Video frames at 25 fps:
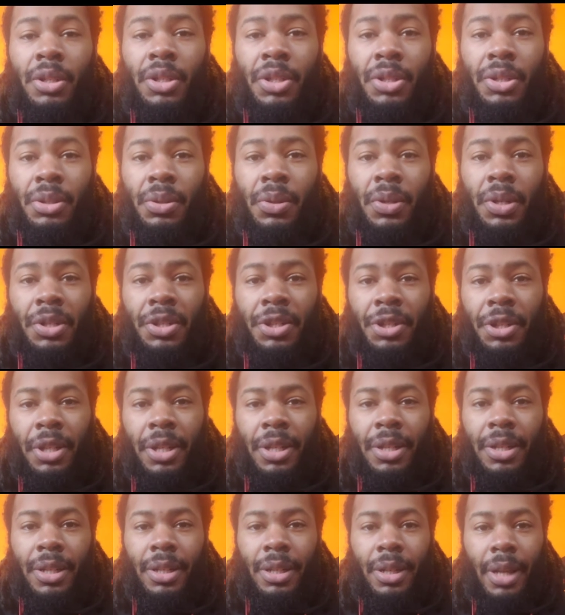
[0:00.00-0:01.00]
just know that you're
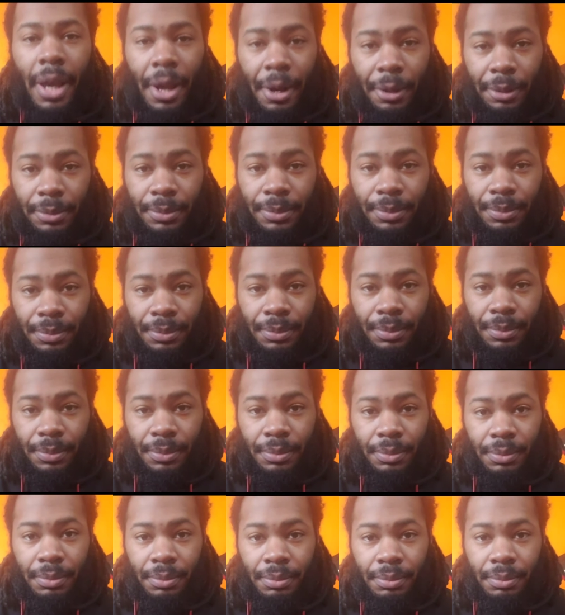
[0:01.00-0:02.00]
getting in
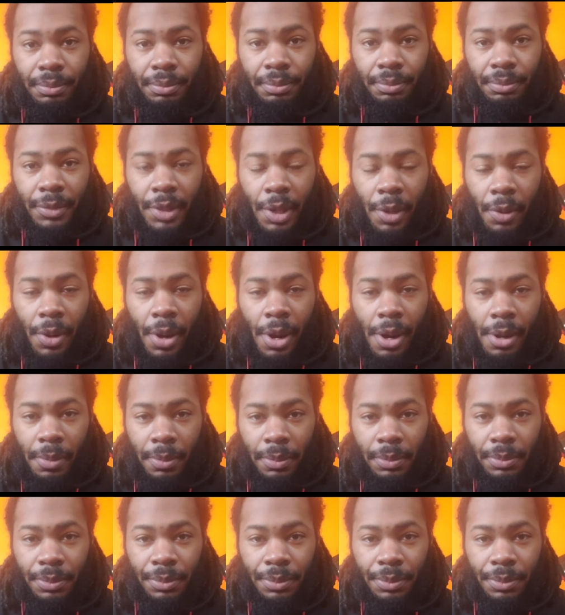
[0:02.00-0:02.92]
now. Okay.